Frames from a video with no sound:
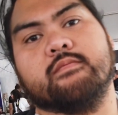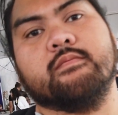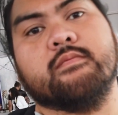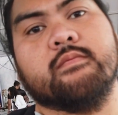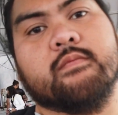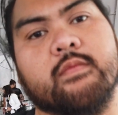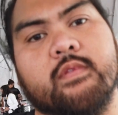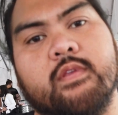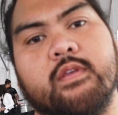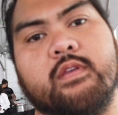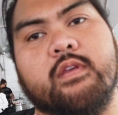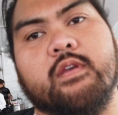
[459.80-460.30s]
your
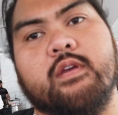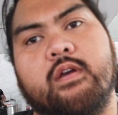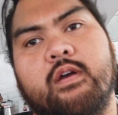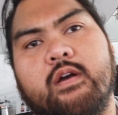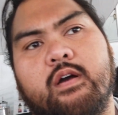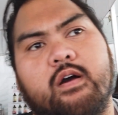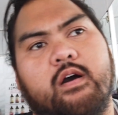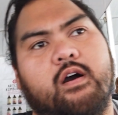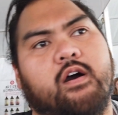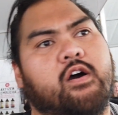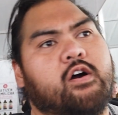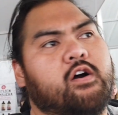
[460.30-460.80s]
top
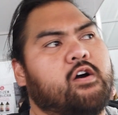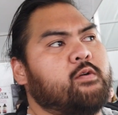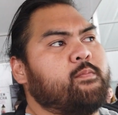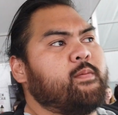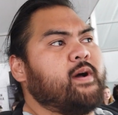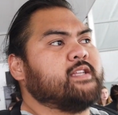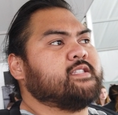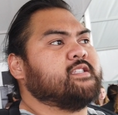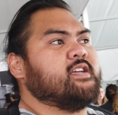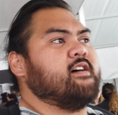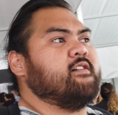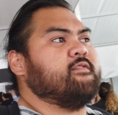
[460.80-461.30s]
five. Oh,
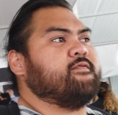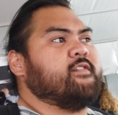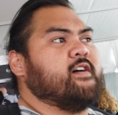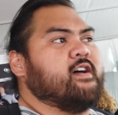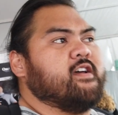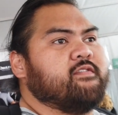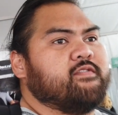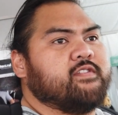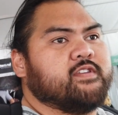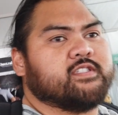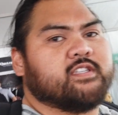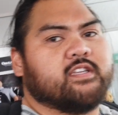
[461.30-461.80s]
my top
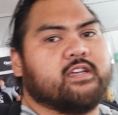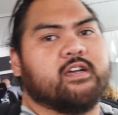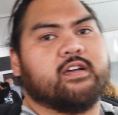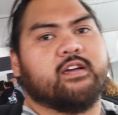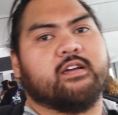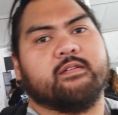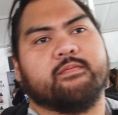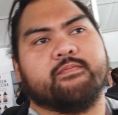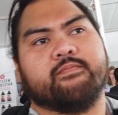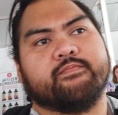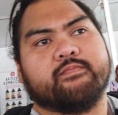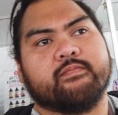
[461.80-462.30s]
five is
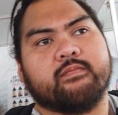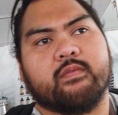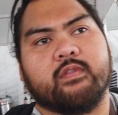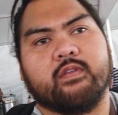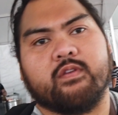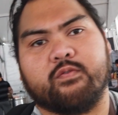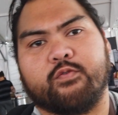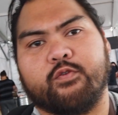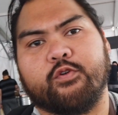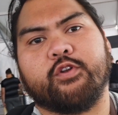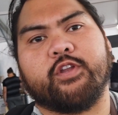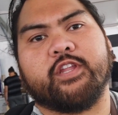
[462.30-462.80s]

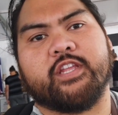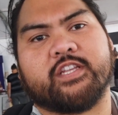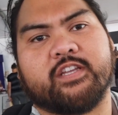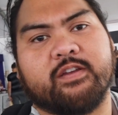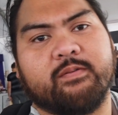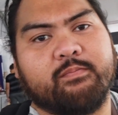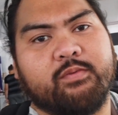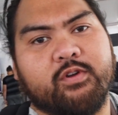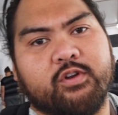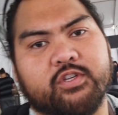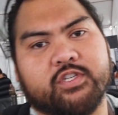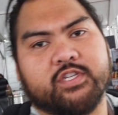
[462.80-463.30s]
Rooted
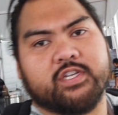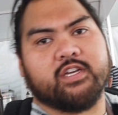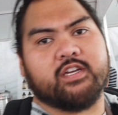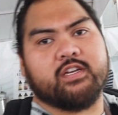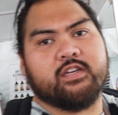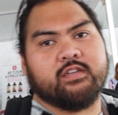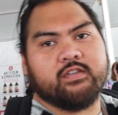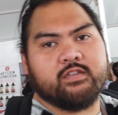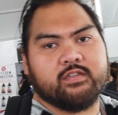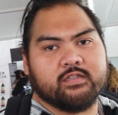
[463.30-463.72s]
Kombucha.